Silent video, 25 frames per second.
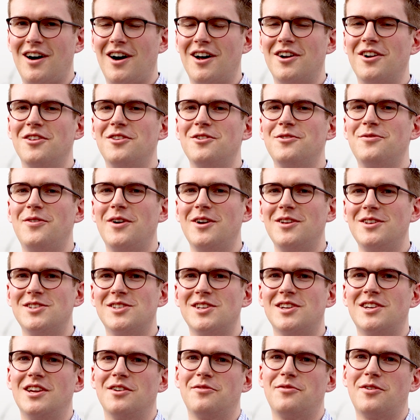Another fairly
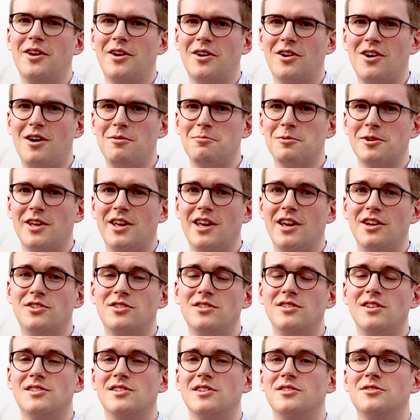significant
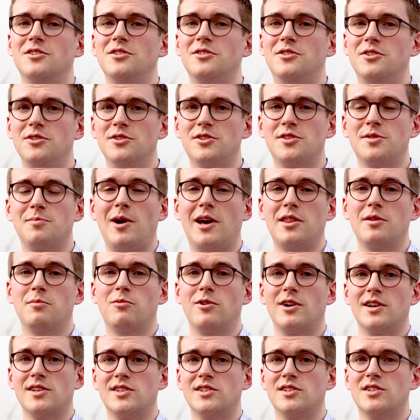complication that's introduced by the
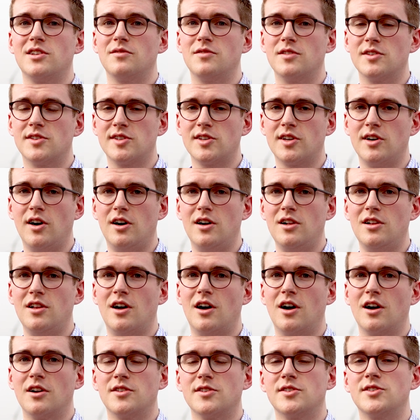presence of the skull
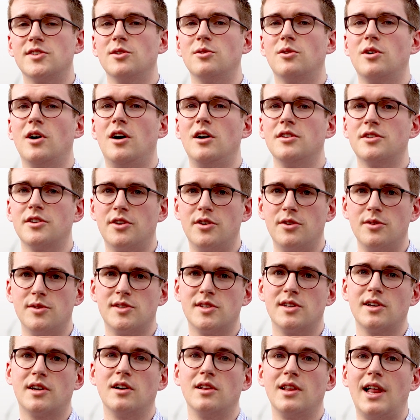are the so-called
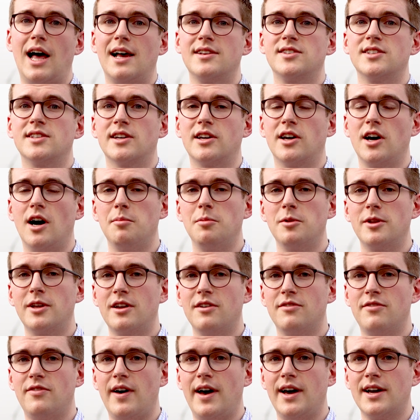acoustic elastic
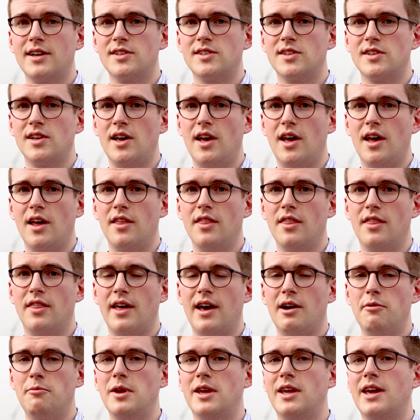coupling effects
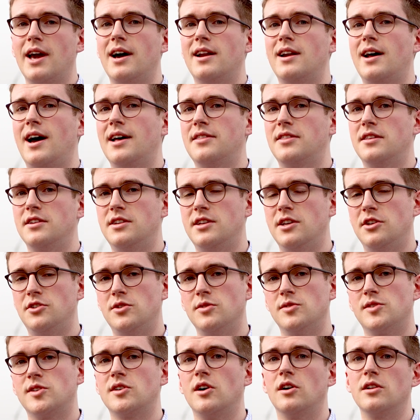that we get at the
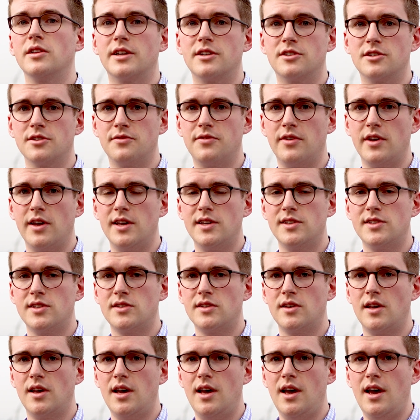tissue-skull
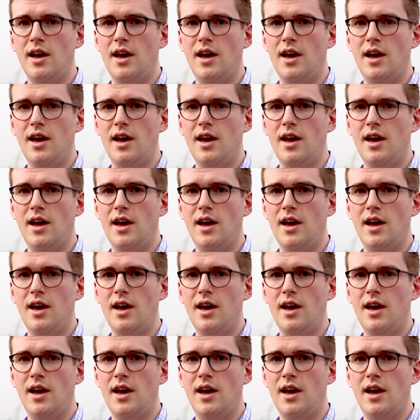interface.